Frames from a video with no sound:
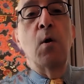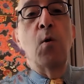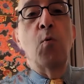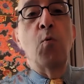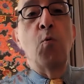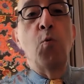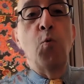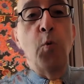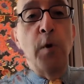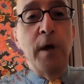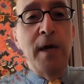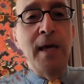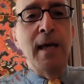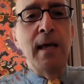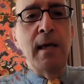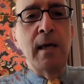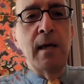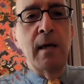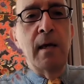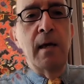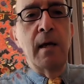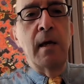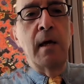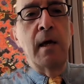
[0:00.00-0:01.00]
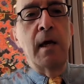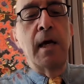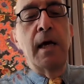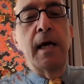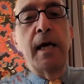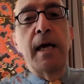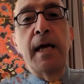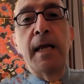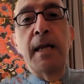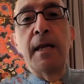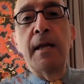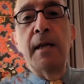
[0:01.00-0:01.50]
We
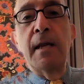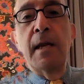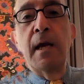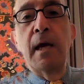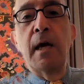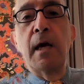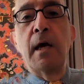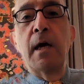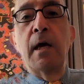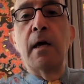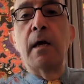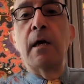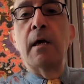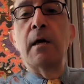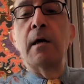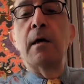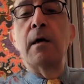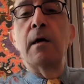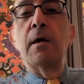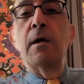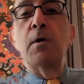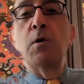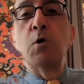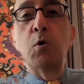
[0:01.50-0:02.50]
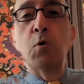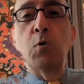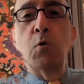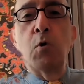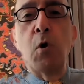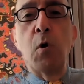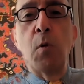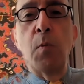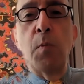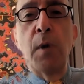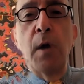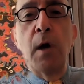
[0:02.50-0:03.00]
in
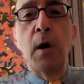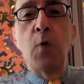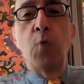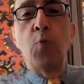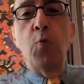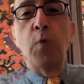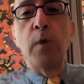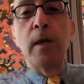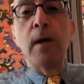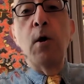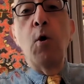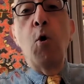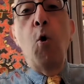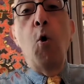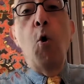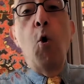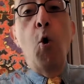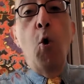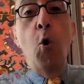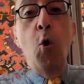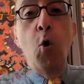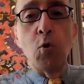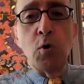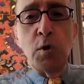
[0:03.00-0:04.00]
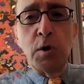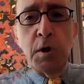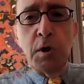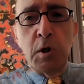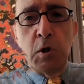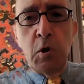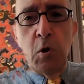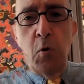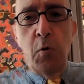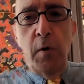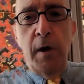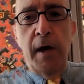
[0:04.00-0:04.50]
Europe will
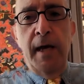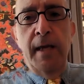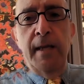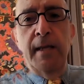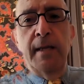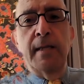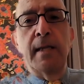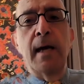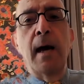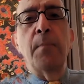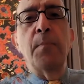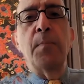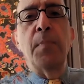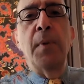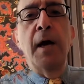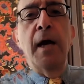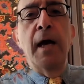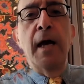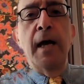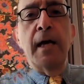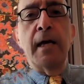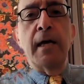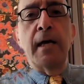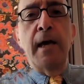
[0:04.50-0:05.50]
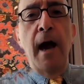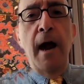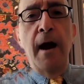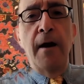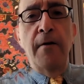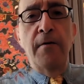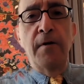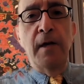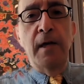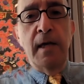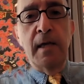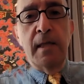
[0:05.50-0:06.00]
also end up
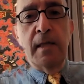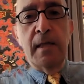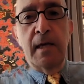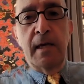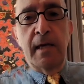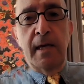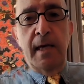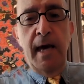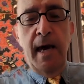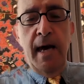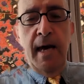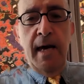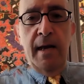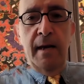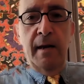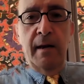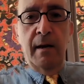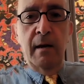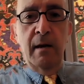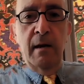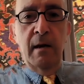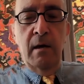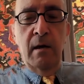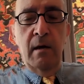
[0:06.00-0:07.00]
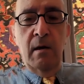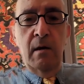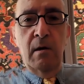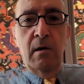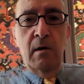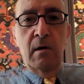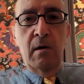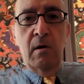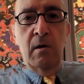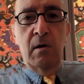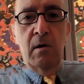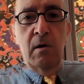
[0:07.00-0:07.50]
carrying the can
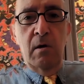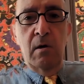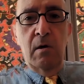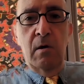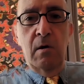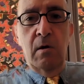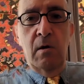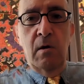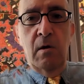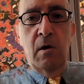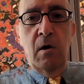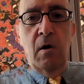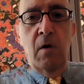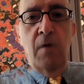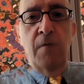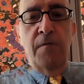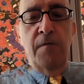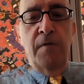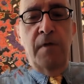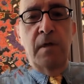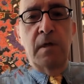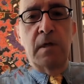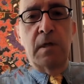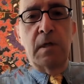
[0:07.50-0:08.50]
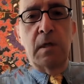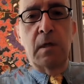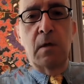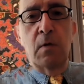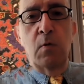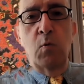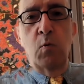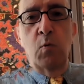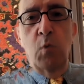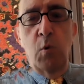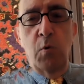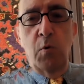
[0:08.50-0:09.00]
of this
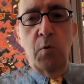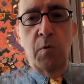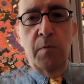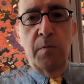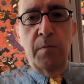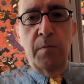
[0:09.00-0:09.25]
war.